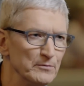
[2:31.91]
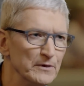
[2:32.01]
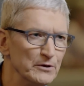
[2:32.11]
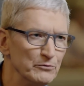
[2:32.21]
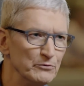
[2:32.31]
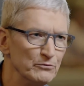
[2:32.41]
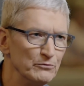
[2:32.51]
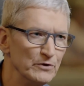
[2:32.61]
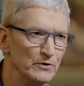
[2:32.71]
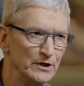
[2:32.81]
It's
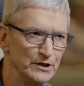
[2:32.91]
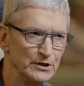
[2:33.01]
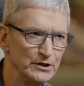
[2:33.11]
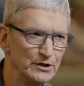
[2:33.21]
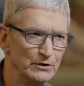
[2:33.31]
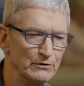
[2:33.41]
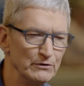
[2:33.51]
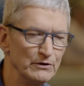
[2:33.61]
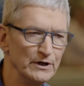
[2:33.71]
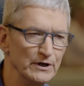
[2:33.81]
like me
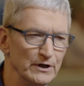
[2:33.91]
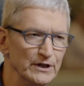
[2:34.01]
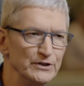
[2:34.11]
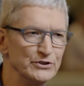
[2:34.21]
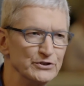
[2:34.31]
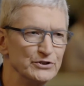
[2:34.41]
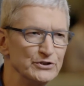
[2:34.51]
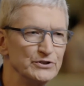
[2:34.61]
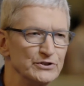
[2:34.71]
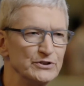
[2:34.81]
looking at him and seeing that,